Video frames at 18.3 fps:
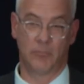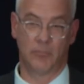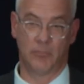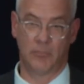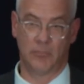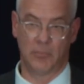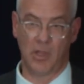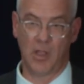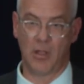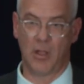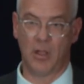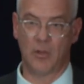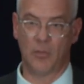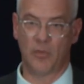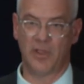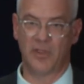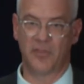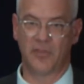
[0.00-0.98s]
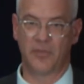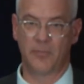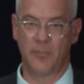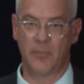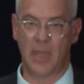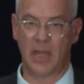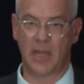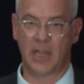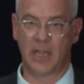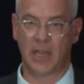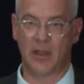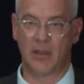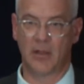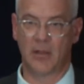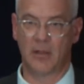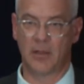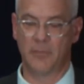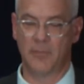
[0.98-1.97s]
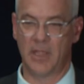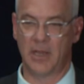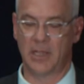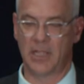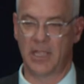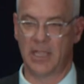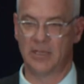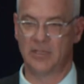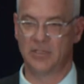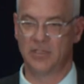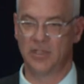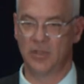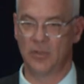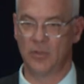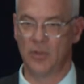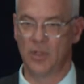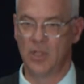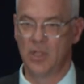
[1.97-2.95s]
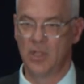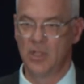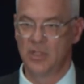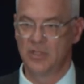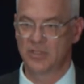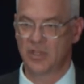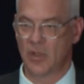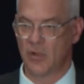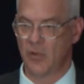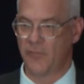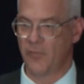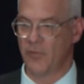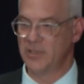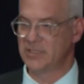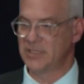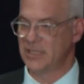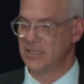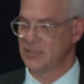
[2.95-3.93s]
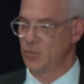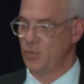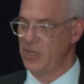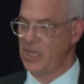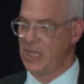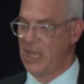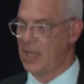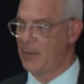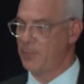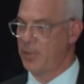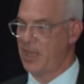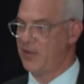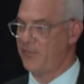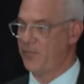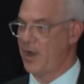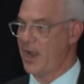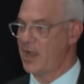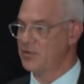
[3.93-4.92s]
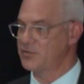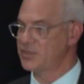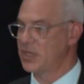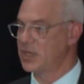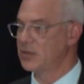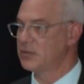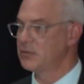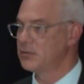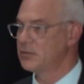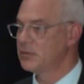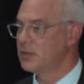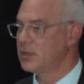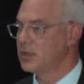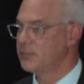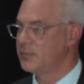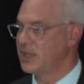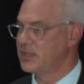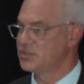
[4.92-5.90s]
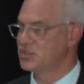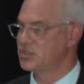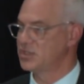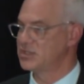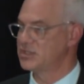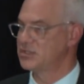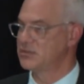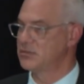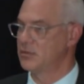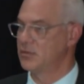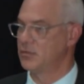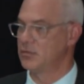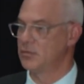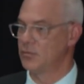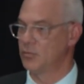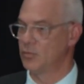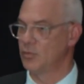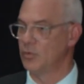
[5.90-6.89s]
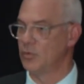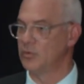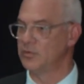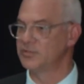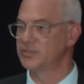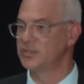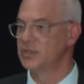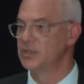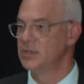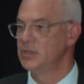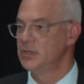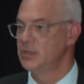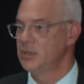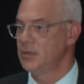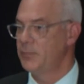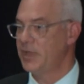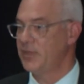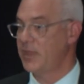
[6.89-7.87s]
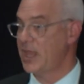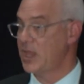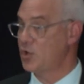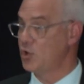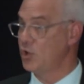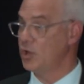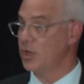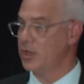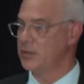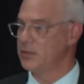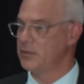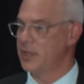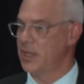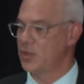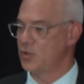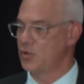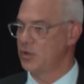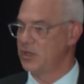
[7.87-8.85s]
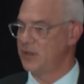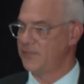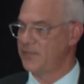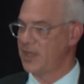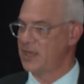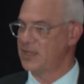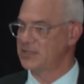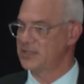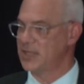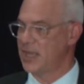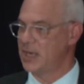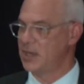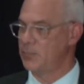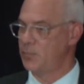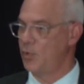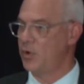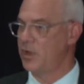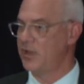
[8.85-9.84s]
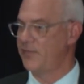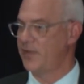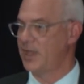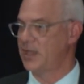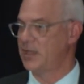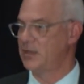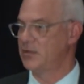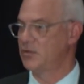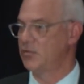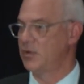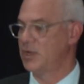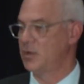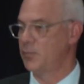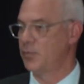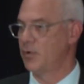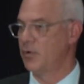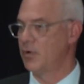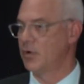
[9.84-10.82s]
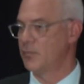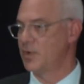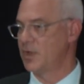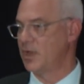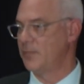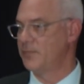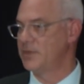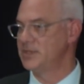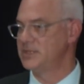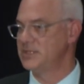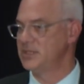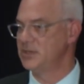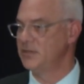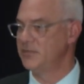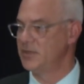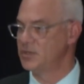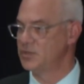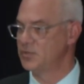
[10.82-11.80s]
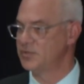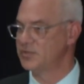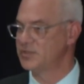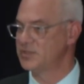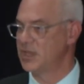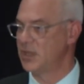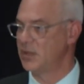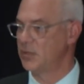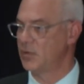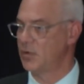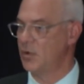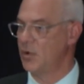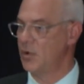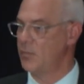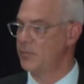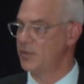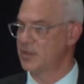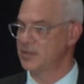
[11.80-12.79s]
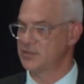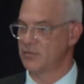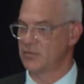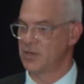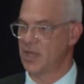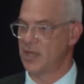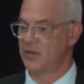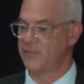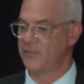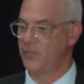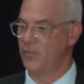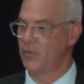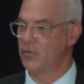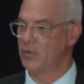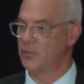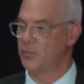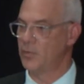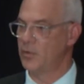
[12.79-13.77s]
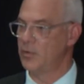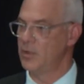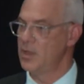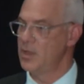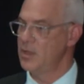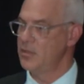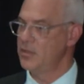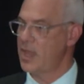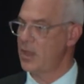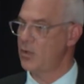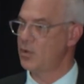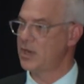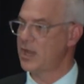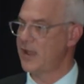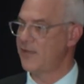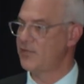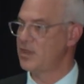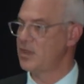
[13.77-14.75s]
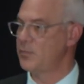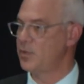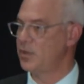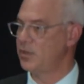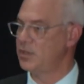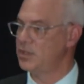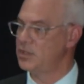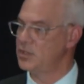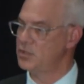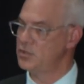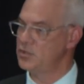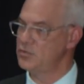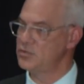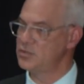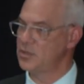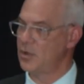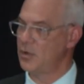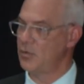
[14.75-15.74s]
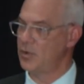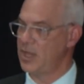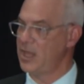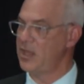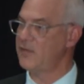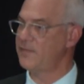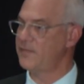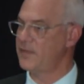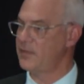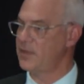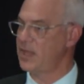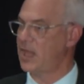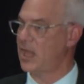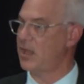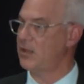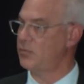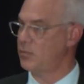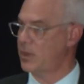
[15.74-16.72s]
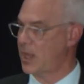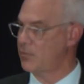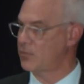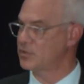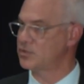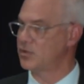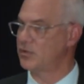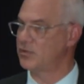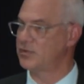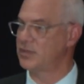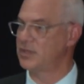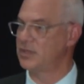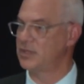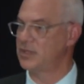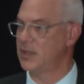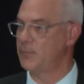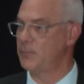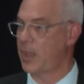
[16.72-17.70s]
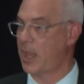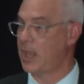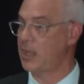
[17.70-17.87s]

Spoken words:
law with Medicare and Medicaid do. So, for instance, we can't pay for housing. That's just the rules. But they could. They could if they decided, boy, if I could create a program to help these individuals stay in their home because they're not affordable, they would have the ability to do so if in the end that resulted in them paying